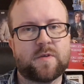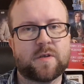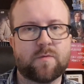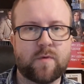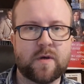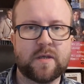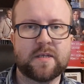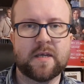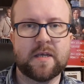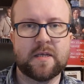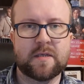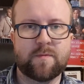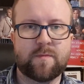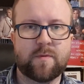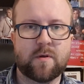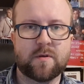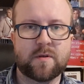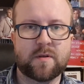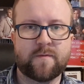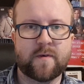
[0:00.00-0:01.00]
some ways it is a
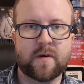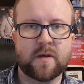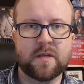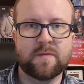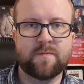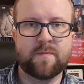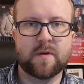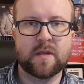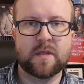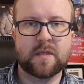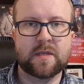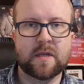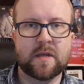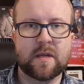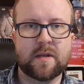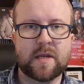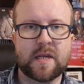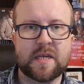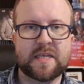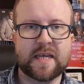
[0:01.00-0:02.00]
plot device but it's in
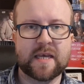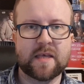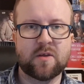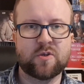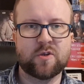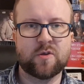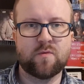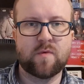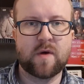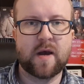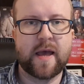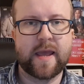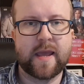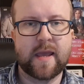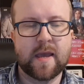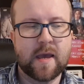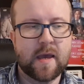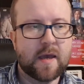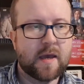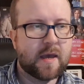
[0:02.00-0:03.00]
an intelligent way
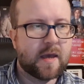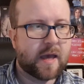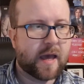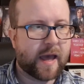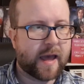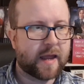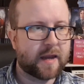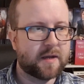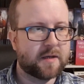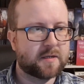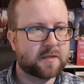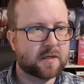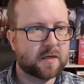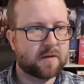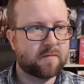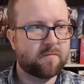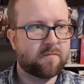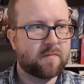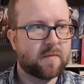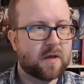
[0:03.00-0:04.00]
and
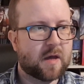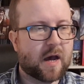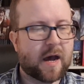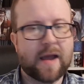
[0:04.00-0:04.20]
um,